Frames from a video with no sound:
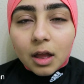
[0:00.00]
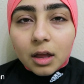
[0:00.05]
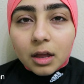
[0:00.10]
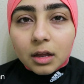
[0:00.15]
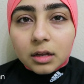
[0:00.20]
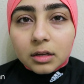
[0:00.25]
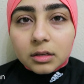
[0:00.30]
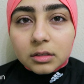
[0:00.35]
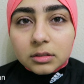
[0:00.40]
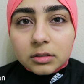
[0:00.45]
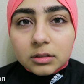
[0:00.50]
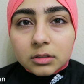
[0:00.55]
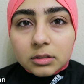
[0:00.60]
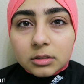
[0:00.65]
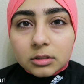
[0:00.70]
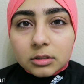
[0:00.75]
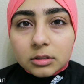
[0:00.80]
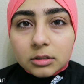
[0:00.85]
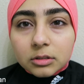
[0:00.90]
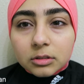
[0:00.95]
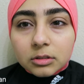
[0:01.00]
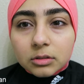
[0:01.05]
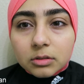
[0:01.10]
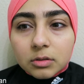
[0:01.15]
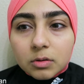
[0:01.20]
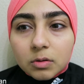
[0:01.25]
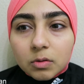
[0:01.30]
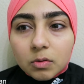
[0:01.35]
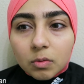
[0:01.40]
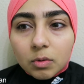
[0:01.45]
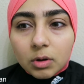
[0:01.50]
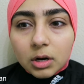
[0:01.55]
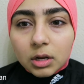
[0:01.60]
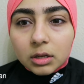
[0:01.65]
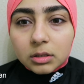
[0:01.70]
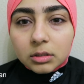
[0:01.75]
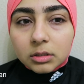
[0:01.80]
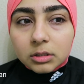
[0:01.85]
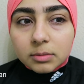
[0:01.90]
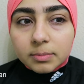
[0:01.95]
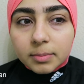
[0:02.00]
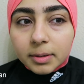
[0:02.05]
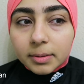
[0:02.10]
And what else?